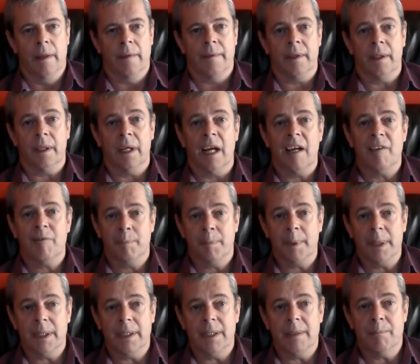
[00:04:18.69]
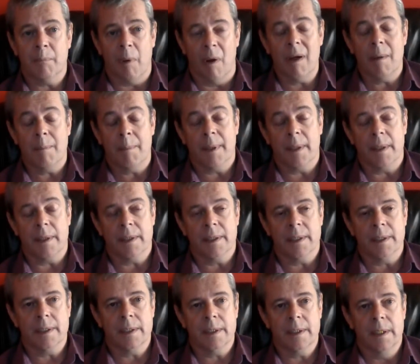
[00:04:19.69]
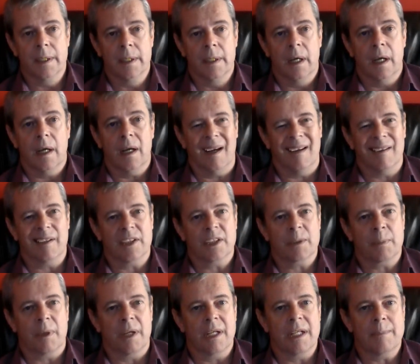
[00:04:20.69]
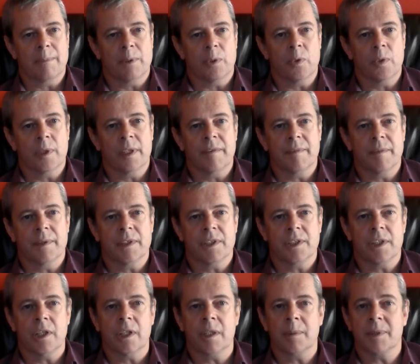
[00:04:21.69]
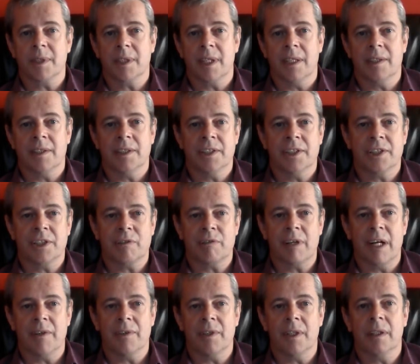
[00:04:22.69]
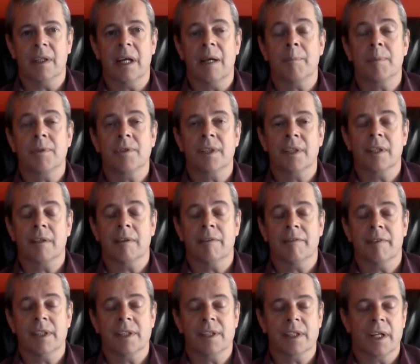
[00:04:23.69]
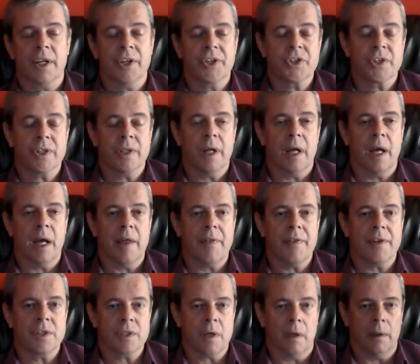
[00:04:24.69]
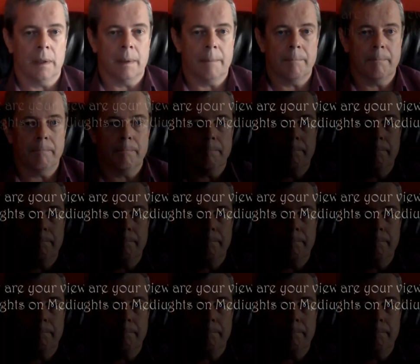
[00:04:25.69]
that have been, in my opinion, unexplainable given the circumstances surrounding that particular investigation at the time.